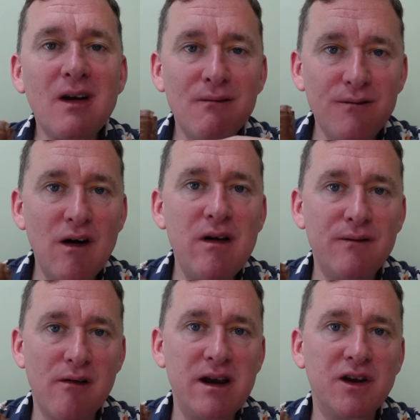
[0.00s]
Very,
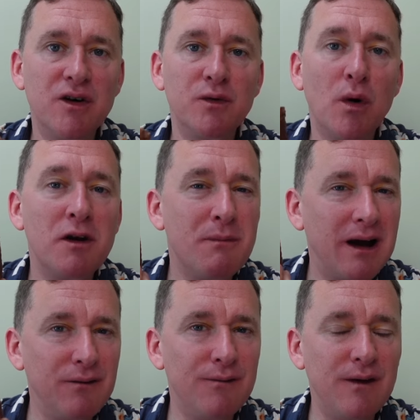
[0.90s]
very good. One of my
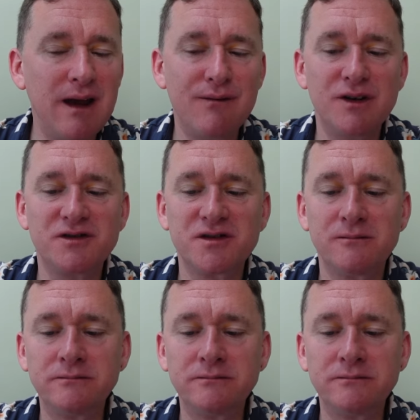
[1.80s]
favorites.